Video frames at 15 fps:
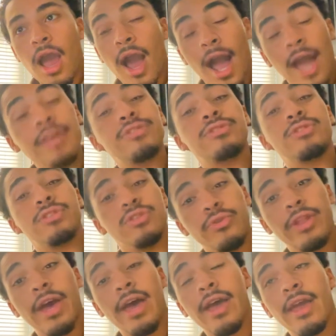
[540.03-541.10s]
used to do
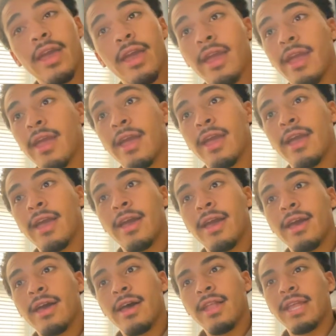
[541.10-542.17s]
that.
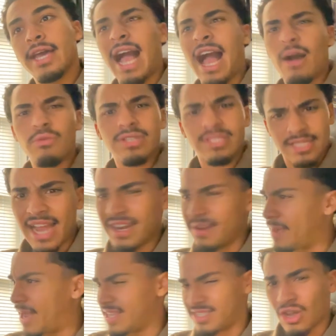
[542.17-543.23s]
Like, I was lying to
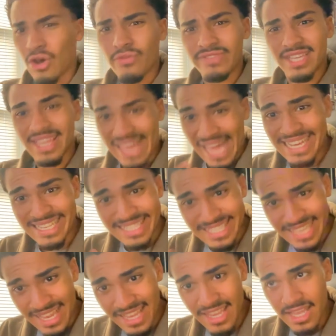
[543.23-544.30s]
myself to that
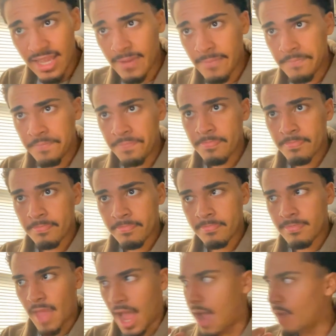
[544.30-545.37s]
extent.
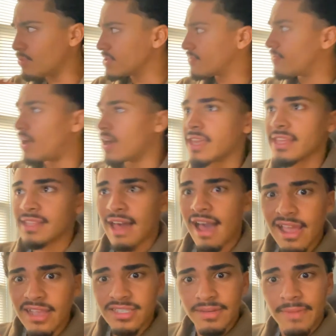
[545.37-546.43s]
I was fucking lying
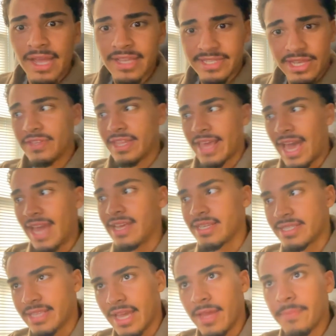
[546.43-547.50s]
to myself to that
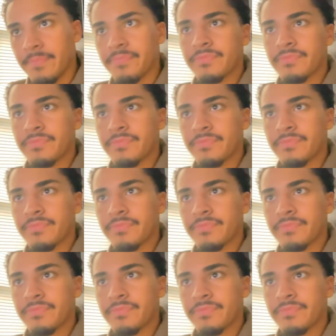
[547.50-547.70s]
extent.